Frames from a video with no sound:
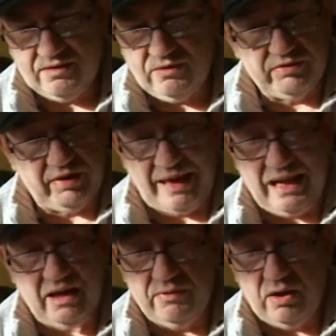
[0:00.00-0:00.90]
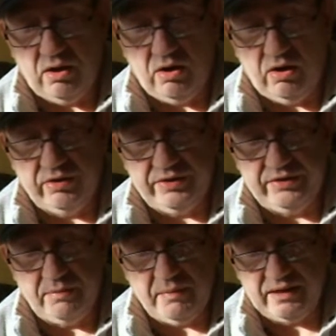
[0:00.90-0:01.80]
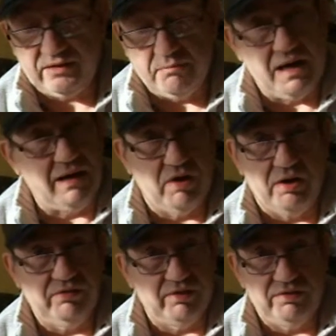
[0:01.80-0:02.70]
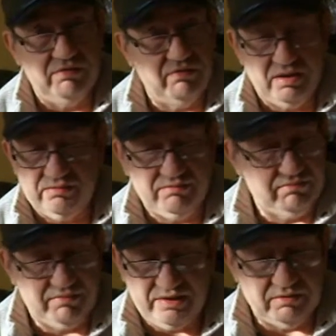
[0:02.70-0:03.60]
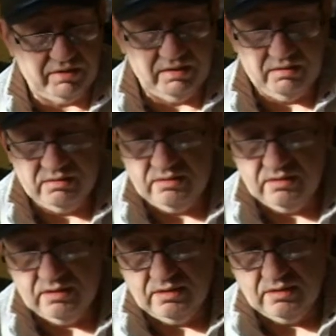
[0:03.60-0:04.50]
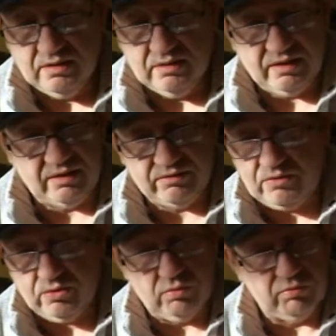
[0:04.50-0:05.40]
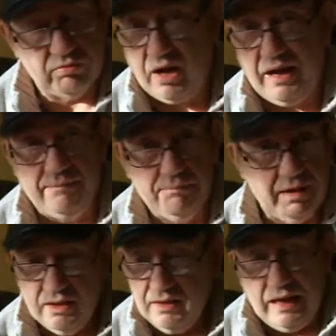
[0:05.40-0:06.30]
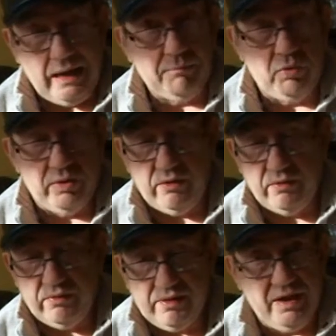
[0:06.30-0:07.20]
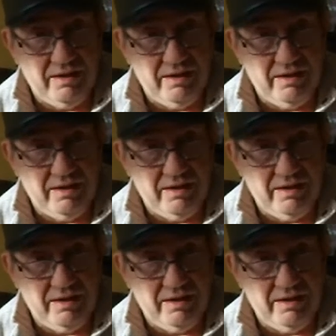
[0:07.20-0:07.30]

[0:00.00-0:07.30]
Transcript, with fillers: This looks a hell of a lot harder to make than my roses. I'll tell you. That's cool. Right. I'm going on...